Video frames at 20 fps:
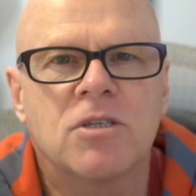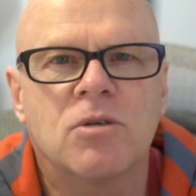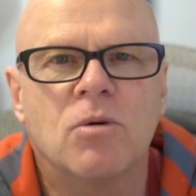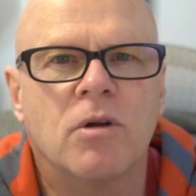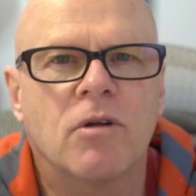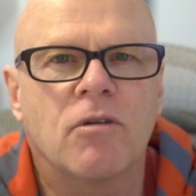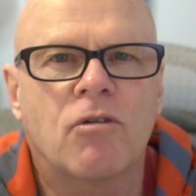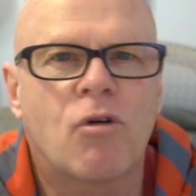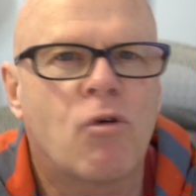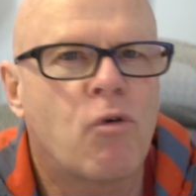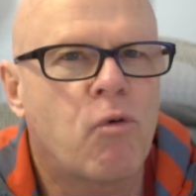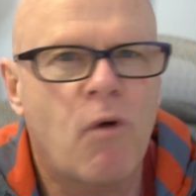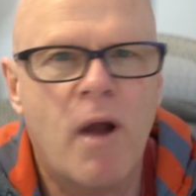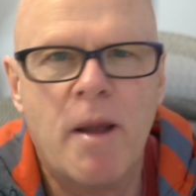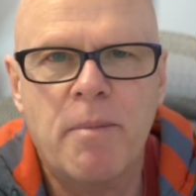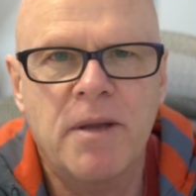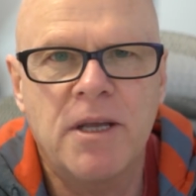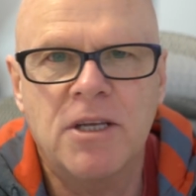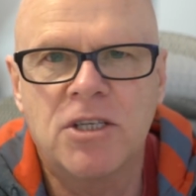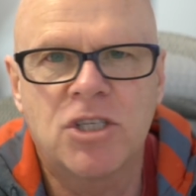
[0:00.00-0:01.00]
sort of
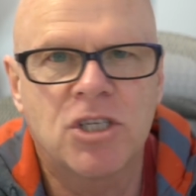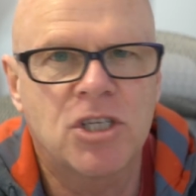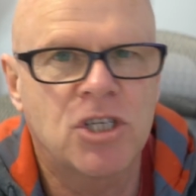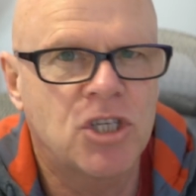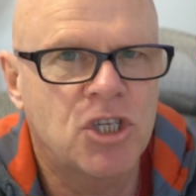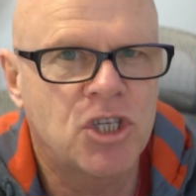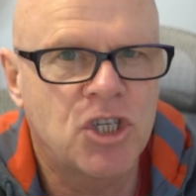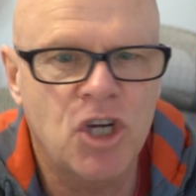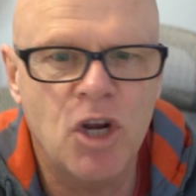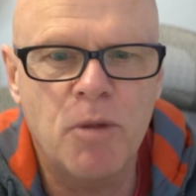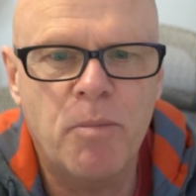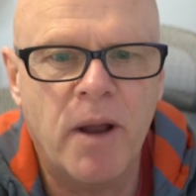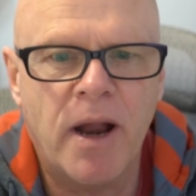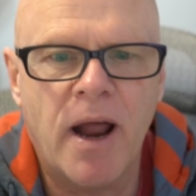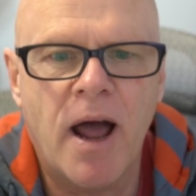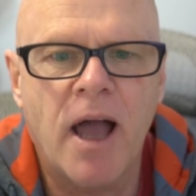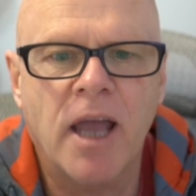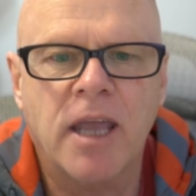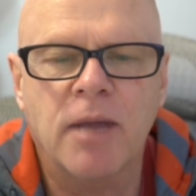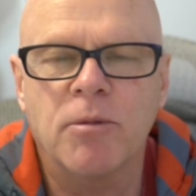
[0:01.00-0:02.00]
crappy, stupid
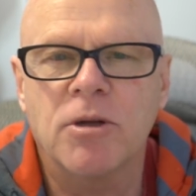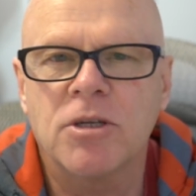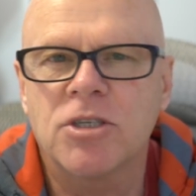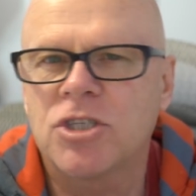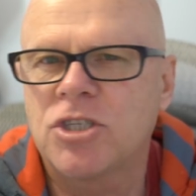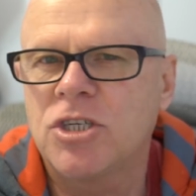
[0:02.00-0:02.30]
arguments.